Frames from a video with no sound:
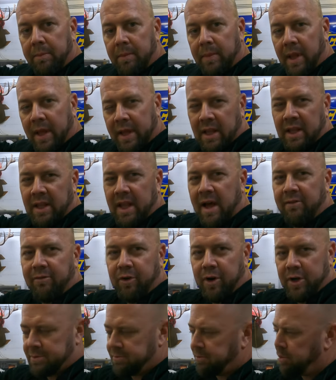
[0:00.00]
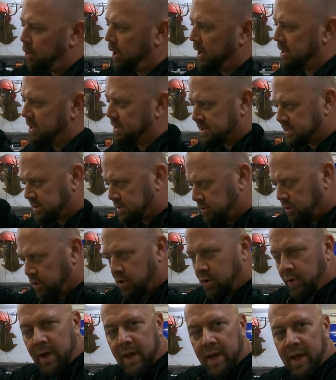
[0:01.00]
leverage point to
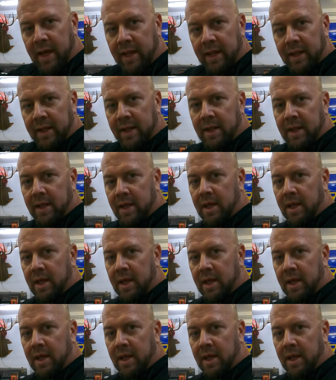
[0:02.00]
screw in